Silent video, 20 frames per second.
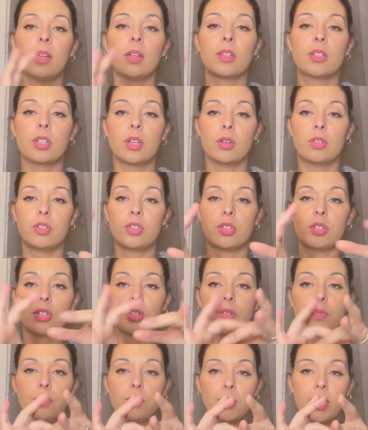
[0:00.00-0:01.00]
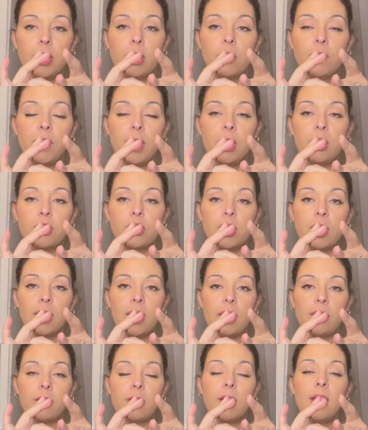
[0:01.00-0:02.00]
so just bring your fingers
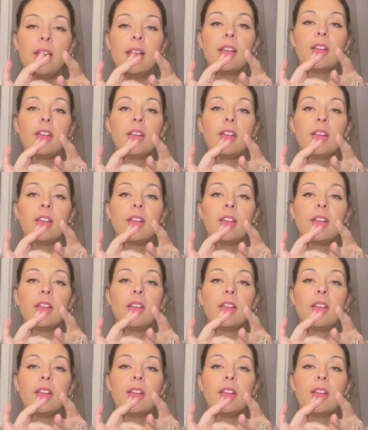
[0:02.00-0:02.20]
together